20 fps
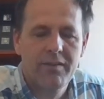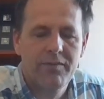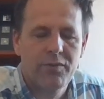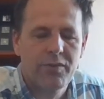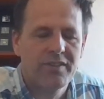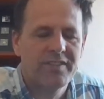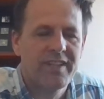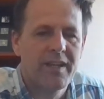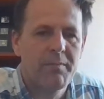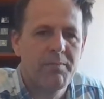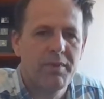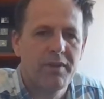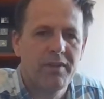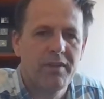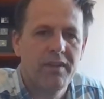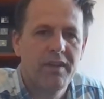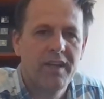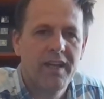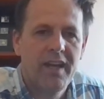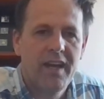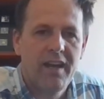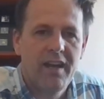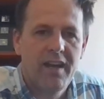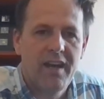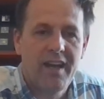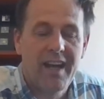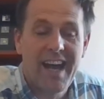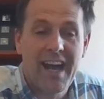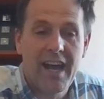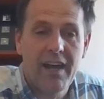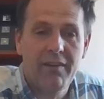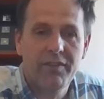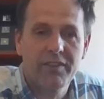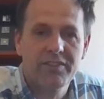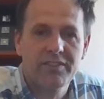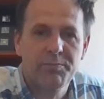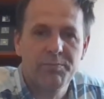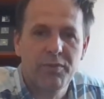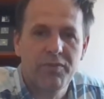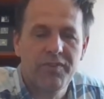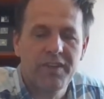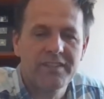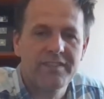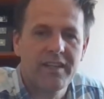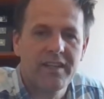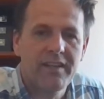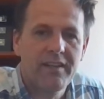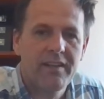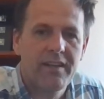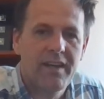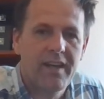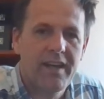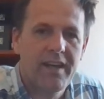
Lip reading: For example, Harvard's professor